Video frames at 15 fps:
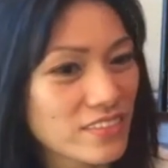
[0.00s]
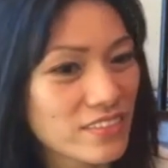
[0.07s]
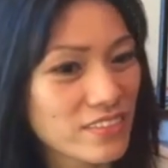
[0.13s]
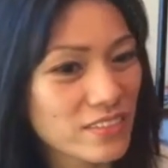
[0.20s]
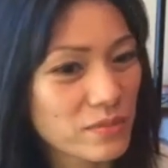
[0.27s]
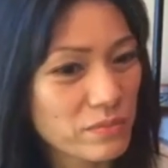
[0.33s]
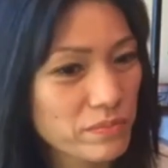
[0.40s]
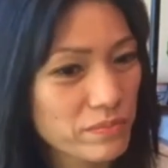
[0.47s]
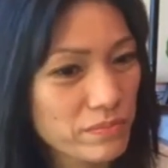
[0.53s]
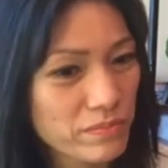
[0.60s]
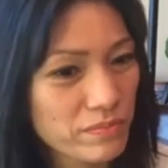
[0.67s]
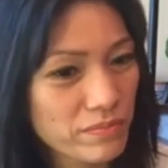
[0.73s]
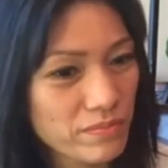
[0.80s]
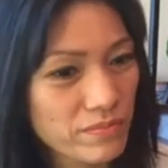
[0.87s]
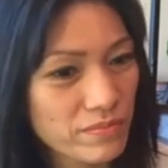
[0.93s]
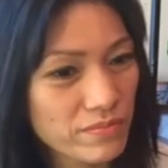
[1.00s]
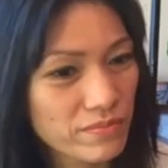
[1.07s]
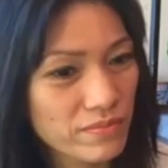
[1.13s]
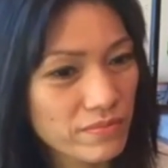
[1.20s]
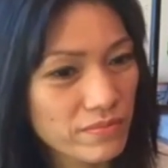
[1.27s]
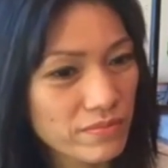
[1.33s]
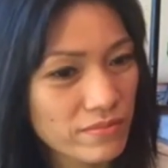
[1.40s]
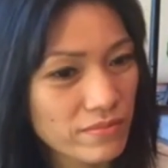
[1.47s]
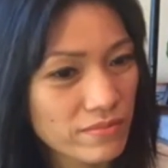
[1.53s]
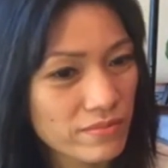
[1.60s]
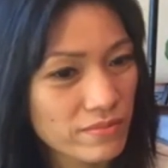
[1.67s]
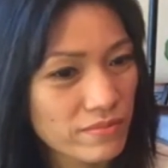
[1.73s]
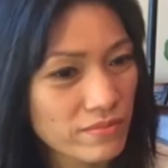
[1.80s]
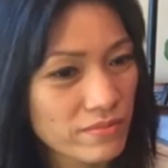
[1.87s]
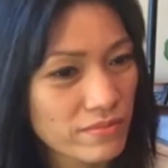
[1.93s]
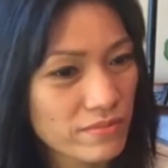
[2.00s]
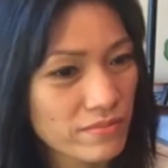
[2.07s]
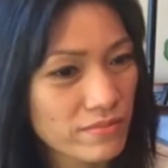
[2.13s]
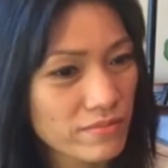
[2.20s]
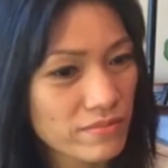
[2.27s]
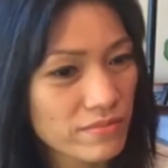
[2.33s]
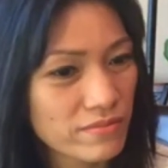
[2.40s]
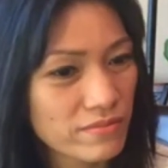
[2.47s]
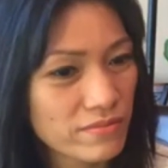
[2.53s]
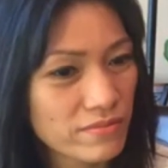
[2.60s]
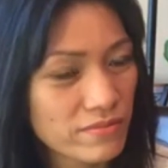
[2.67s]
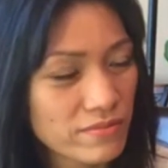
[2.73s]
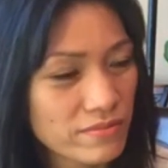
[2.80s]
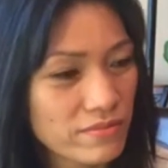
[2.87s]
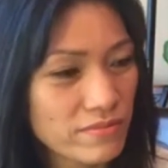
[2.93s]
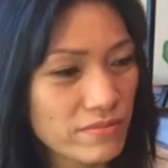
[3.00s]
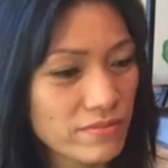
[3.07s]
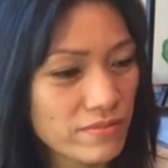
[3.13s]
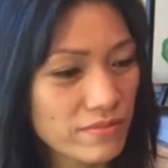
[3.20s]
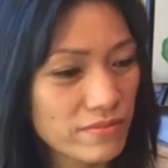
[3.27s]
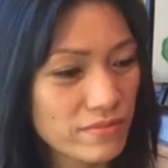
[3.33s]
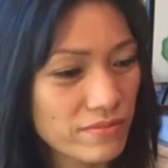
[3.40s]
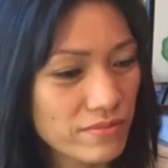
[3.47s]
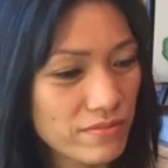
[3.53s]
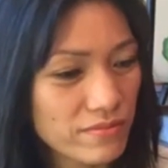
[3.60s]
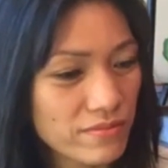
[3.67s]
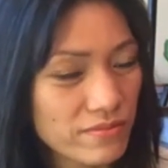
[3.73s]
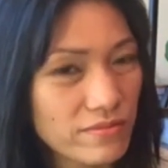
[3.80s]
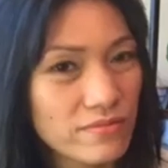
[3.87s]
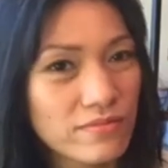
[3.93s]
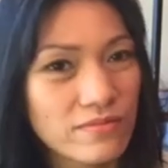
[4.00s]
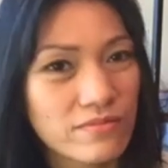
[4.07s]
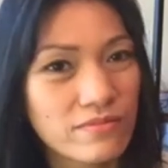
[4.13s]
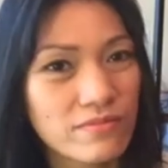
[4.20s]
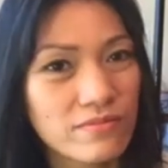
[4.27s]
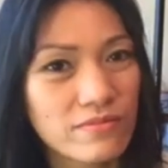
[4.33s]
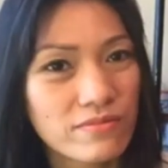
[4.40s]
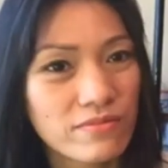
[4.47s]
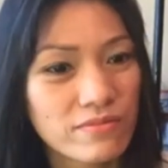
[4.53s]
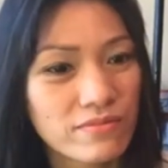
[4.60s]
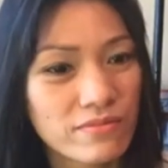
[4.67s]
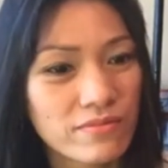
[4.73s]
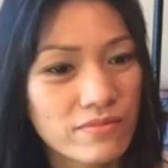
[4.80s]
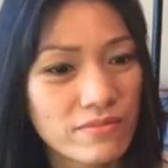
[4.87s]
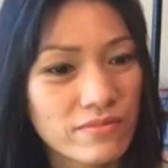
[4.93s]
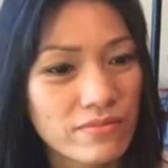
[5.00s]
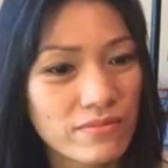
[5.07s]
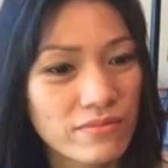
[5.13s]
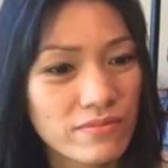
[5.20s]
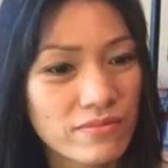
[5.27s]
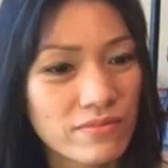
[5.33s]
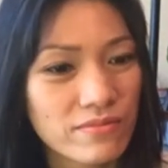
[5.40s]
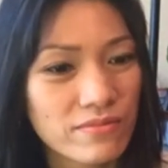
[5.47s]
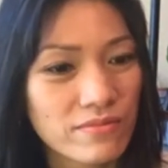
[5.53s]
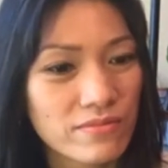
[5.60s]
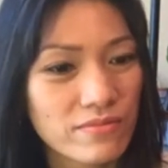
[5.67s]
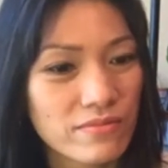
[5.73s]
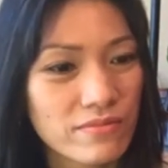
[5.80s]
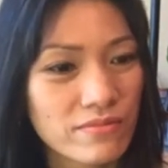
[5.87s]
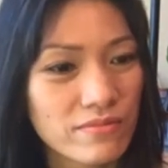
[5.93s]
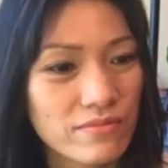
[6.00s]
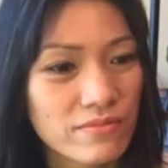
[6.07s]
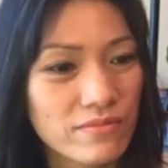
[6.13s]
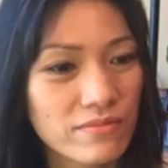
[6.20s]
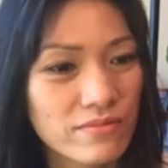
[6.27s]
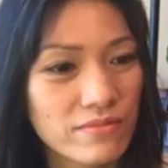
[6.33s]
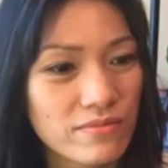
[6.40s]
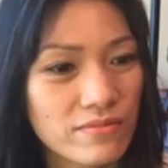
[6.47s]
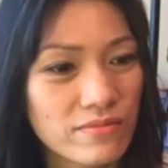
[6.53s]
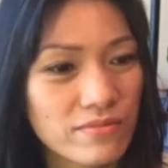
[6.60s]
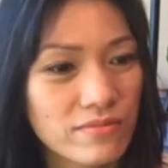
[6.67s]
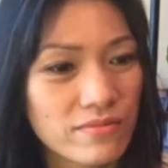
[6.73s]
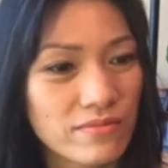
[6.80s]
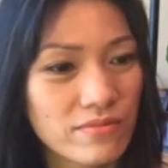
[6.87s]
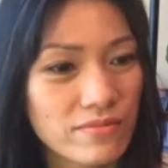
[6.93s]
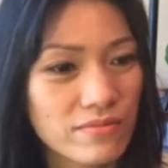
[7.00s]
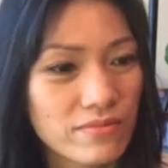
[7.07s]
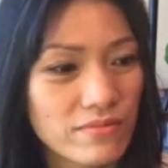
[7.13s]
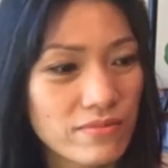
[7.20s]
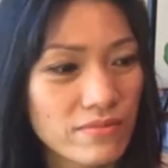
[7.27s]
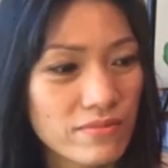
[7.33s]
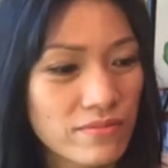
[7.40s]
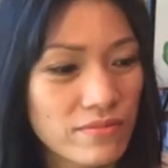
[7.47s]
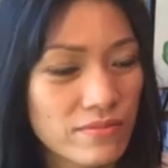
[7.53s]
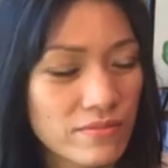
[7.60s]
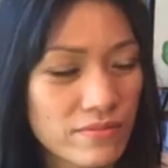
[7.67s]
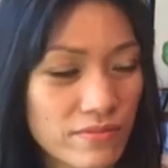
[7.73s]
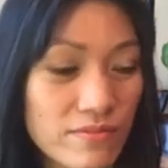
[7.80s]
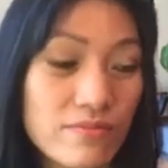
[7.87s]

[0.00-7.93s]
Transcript: [no speech]